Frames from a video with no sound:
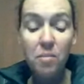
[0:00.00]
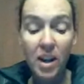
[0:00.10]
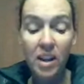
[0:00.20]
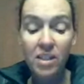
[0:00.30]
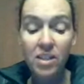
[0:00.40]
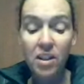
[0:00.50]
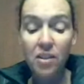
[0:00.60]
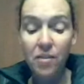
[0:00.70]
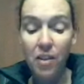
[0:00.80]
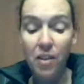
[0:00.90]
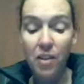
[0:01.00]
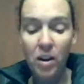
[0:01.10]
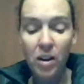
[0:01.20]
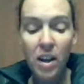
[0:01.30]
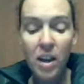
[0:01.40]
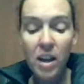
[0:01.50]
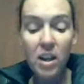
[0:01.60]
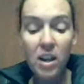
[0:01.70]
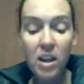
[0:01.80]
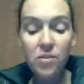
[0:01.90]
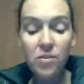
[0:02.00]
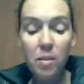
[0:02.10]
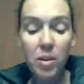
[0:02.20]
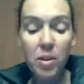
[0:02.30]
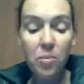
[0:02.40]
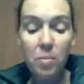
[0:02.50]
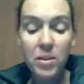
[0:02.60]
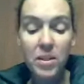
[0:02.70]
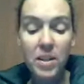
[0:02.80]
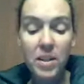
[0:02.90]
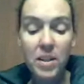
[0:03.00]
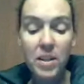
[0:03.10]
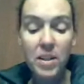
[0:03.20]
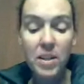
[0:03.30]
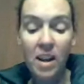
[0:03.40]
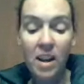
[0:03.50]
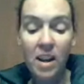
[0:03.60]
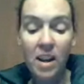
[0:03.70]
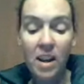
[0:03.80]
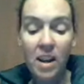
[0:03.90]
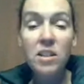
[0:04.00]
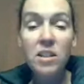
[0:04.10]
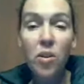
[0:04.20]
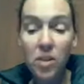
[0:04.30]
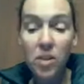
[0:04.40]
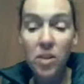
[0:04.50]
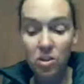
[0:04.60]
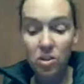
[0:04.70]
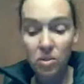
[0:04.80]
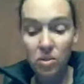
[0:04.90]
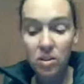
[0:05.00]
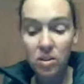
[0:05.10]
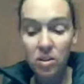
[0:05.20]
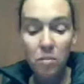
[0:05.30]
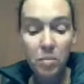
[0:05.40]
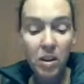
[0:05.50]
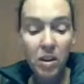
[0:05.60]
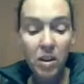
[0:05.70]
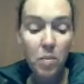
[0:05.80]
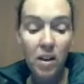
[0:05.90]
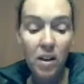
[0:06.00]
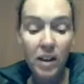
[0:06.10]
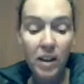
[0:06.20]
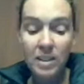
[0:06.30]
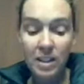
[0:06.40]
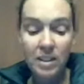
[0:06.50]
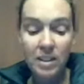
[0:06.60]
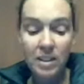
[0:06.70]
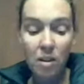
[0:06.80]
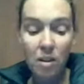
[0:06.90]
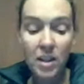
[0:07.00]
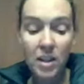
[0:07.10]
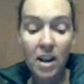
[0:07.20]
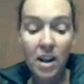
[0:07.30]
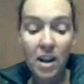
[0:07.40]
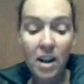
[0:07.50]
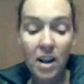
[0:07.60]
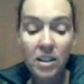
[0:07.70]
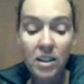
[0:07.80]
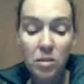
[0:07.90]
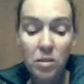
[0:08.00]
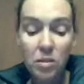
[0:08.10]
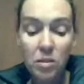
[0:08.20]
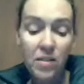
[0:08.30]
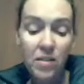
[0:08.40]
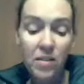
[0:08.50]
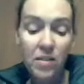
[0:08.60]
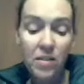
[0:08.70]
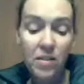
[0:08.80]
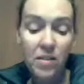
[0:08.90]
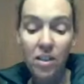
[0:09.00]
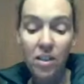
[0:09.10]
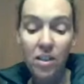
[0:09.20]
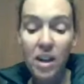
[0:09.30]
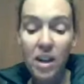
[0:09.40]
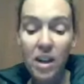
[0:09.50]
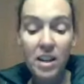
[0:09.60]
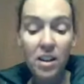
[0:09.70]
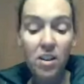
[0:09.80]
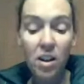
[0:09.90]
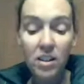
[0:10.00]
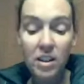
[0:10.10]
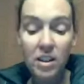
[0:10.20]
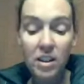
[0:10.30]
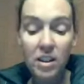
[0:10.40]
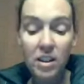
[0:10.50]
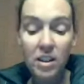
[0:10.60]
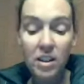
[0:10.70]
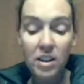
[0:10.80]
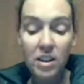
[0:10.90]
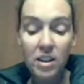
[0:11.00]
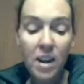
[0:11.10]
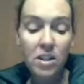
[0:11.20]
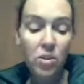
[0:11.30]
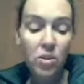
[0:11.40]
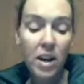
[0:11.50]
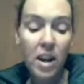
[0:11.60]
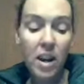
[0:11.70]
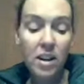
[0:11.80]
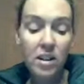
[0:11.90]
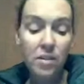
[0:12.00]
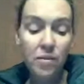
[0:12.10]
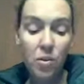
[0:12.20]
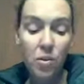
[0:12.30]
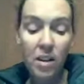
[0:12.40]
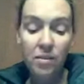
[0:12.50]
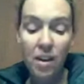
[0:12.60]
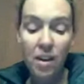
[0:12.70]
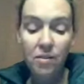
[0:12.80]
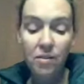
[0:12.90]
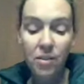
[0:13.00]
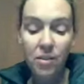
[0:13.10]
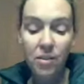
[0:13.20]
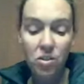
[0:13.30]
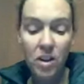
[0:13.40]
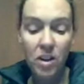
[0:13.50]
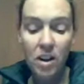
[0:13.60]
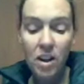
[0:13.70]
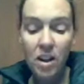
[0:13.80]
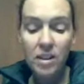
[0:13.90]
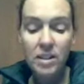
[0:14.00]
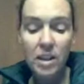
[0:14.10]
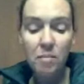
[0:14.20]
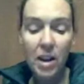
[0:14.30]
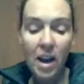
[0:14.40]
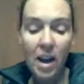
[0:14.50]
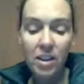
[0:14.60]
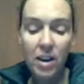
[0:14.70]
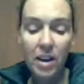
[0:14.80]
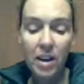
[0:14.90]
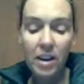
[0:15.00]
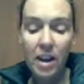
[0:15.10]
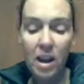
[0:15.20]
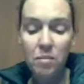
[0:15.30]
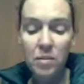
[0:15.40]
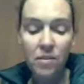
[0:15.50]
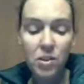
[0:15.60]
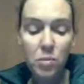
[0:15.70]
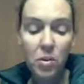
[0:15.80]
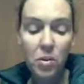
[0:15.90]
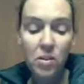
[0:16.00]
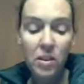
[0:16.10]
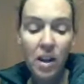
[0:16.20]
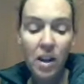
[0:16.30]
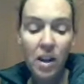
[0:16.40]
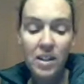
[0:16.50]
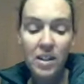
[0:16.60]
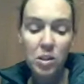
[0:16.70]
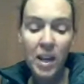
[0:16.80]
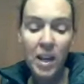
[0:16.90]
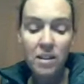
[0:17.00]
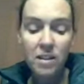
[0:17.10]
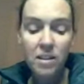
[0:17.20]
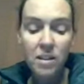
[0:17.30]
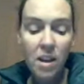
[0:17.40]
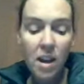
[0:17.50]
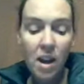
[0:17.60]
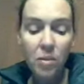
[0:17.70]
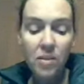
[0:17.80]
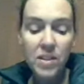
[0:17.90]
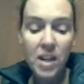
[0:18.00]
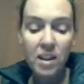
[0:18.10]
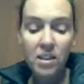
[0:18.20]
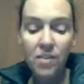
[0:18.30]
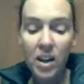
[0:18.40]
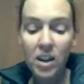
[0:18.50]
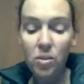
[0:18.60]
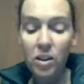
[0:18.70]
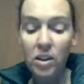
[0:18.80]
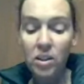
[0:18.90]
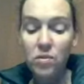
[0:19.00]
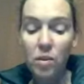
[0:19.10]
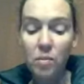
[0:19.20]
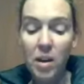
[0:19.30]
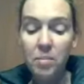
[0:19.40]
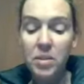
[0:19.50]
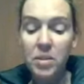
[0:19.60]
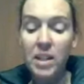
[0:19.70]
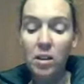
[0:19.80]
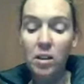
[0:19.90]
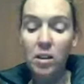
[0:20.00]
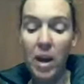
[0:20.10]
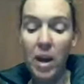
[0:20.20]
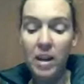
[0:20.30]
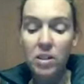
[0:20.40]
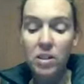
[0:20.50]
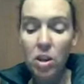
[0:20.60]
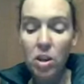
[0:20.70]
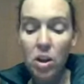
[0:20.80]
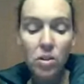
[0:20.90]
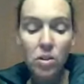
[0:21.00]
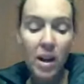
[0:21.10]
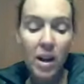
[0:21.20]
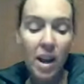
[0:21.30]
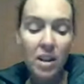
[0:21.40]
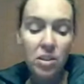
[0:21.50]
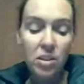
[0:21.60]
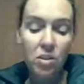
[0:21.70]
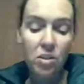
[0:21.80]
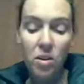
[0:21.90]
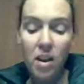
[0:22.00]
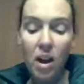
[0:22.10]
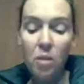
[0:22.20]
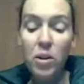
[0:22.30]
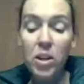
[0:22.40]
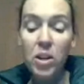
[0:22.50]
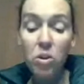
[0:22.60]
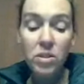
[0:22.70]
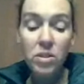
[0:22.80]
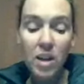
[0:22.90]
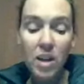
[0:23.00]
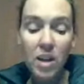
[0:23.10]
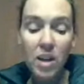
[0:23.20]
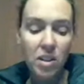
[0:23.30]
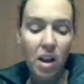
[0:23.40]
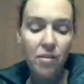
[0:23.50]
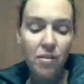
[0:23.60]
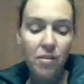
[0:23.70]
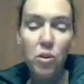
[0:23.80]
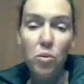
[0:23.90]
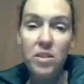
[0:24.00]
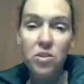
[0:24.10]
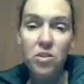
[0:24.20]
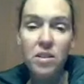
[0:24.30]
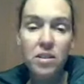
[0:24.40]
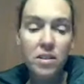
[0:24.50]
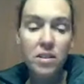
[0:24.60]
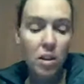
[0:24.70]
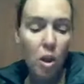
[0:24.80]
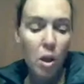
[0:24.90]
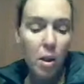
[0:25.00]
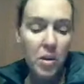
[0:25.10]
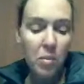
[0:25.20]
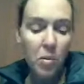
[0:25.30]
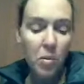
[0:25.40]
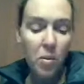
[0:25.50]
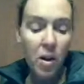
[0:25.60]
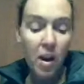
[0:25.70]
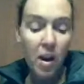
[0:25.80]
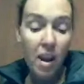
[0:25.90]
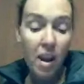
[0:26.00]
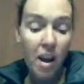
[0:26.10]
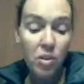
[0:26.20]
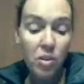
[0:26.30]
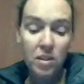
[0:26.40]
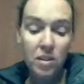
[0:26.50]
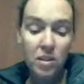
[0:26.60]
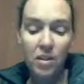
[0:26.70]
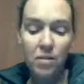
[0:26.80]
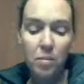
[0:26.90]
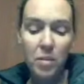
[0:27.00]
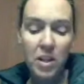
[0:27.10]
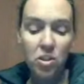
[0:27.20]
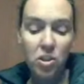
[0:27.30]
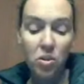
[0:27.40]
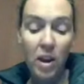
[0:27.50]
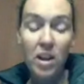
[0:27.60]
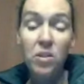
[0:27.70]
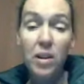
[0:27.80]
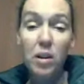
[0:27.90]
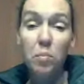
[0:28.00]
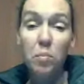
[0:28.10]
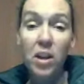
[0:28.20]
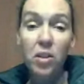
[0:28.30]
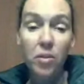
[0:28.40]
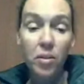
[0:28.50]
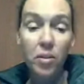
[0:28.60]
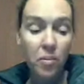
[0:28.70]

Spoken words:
tonight their favorite part. Each family represented tonight deals with their own issues. Big or small, God sees them. He has not called us to be in fear of our health. He has not called us to be sick. He has created a different way of life for his children. The same God that created Adam and Eve spoke life into these plants, and we have taken the vital oils from them to heal our bodies. So I want you to ask yourself a few questions. Number one, have you been suffering from an issue and you need a breakthrough?